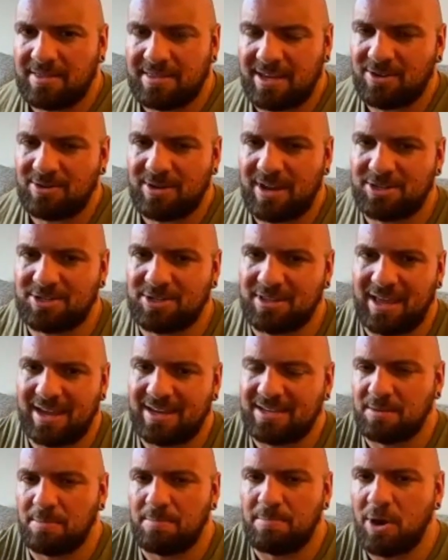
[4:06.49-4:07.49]
They don't actually
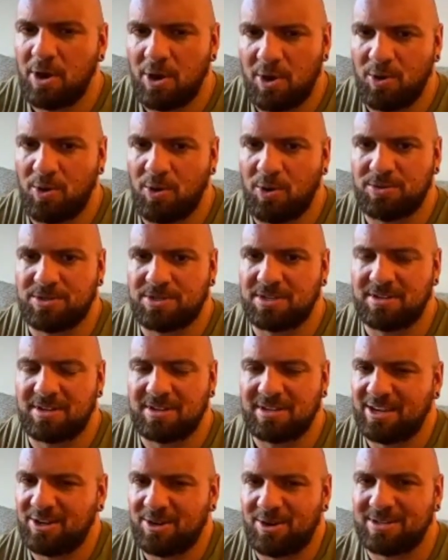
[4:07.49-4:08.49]
like to pose and
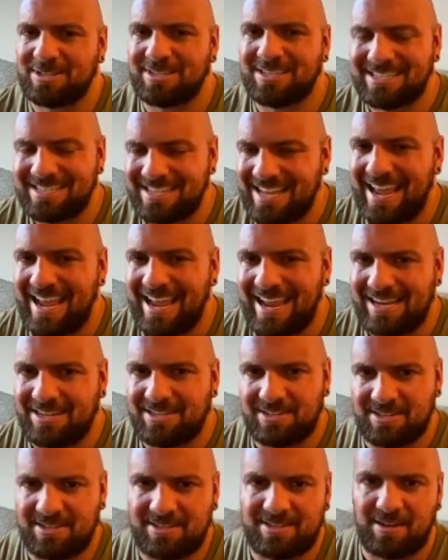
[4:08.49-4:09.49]
get on stage
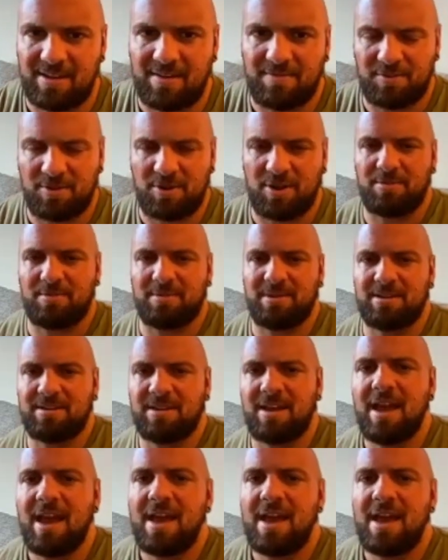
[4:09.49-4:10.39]
and stuff. You know what I mean?